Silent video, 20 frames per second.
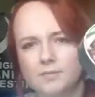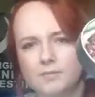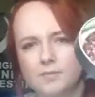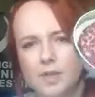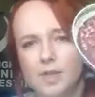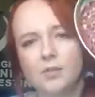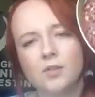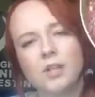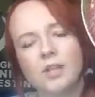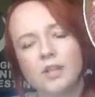
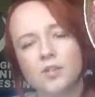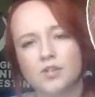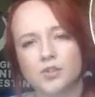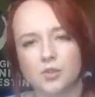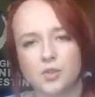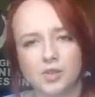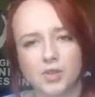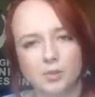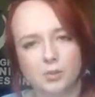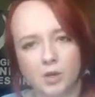He really
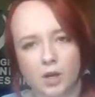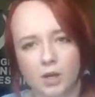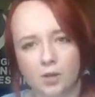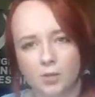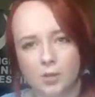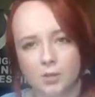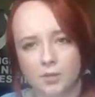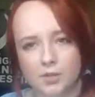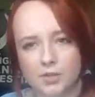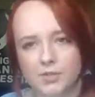enjoyed it while
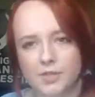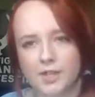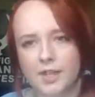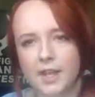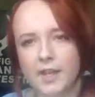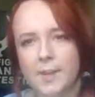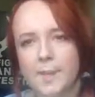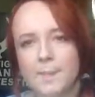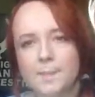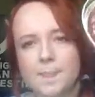we were using
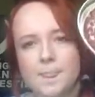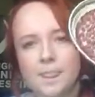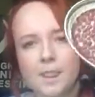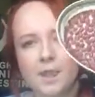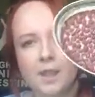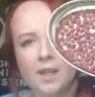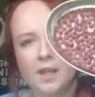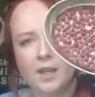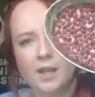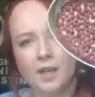it,
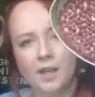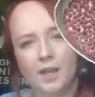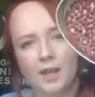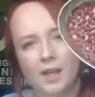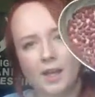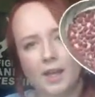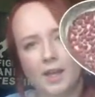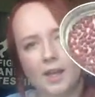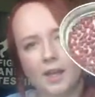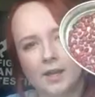
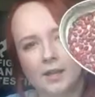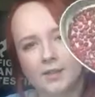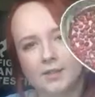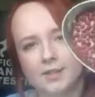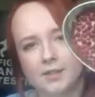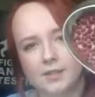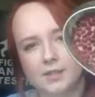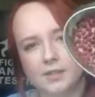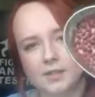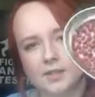and
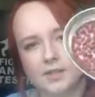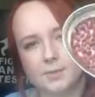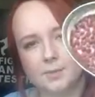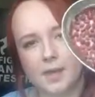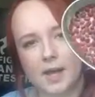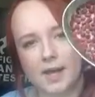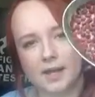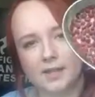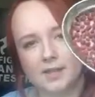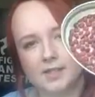his
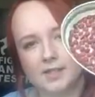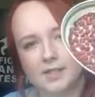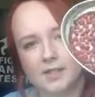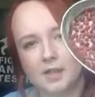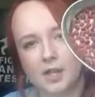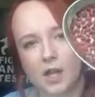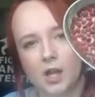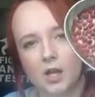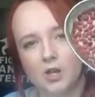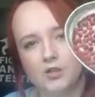back didn't
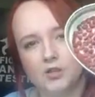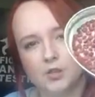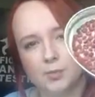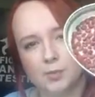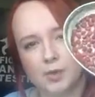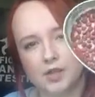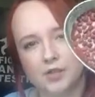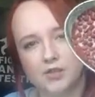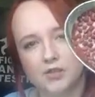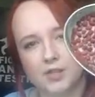hurt too
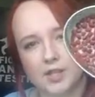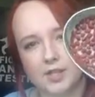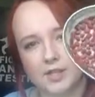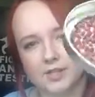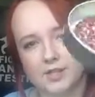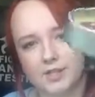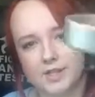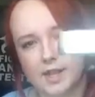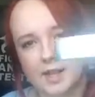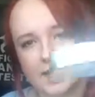much the
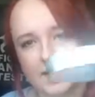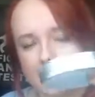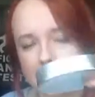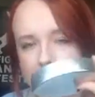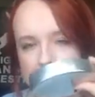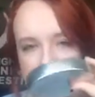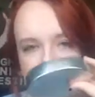next day.